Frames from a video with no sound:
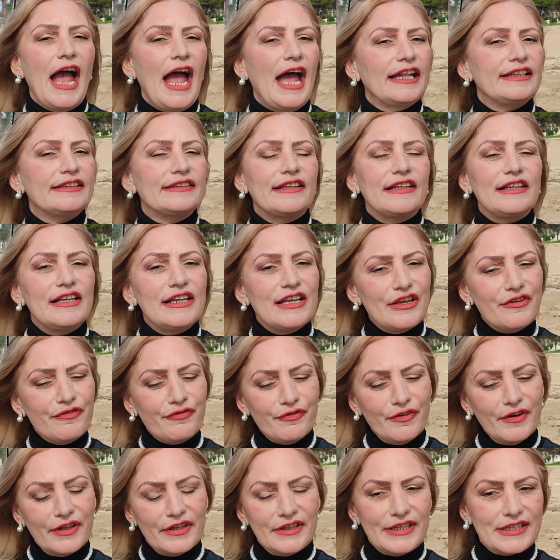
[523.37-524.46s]
and leave
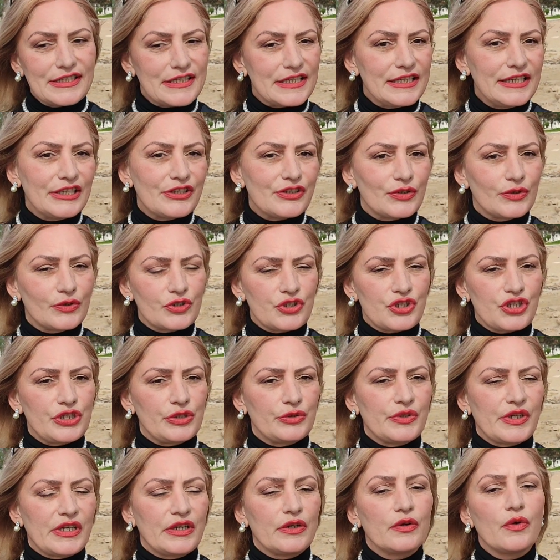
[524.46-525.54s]
these little
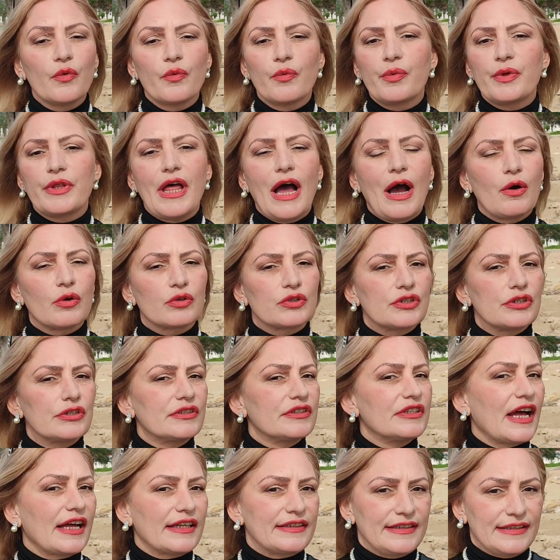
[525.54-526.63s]
children without
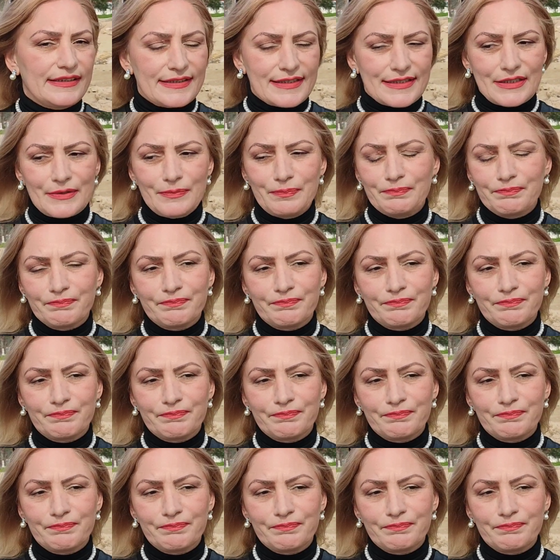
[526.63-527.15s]
daddies.